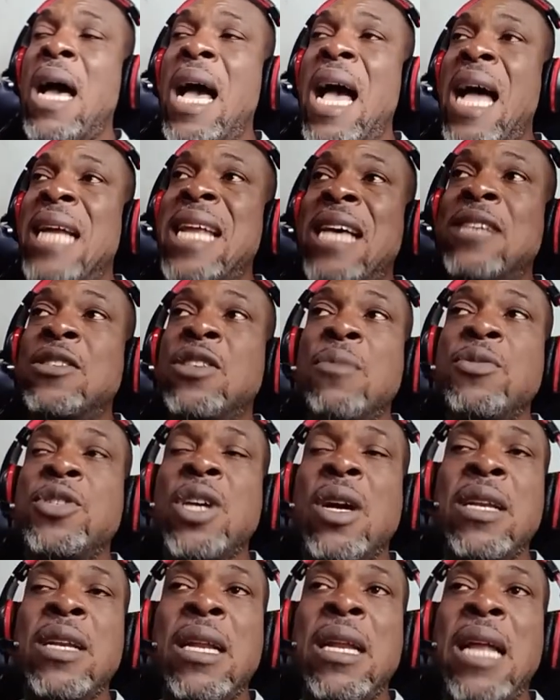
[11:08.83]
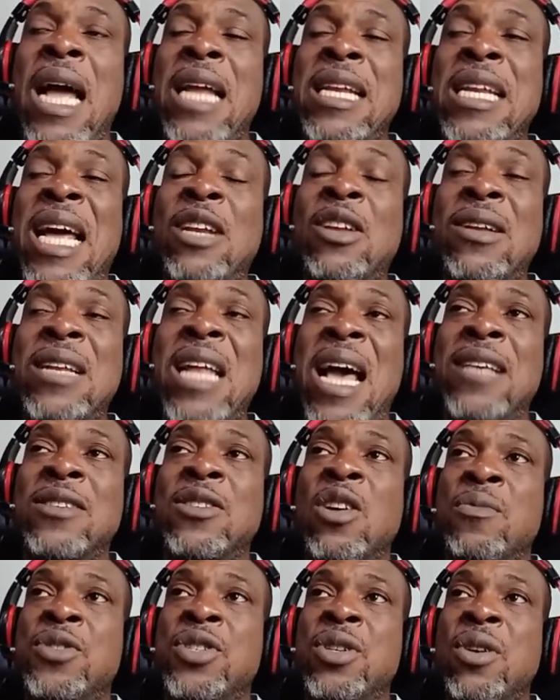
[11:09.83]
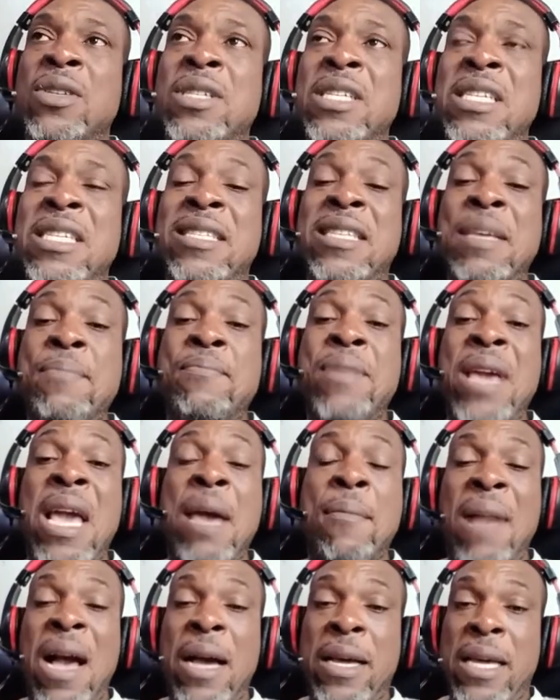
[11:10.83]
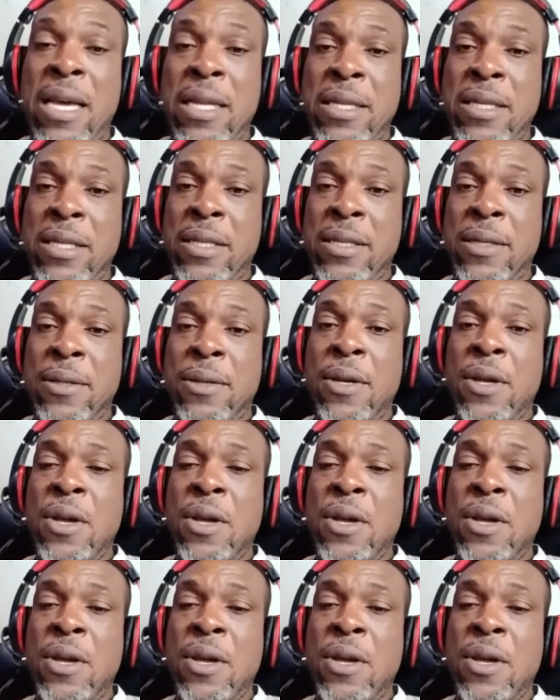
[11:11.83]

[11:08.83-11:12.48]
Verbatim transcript: an assumption and another assumption is the bear markets.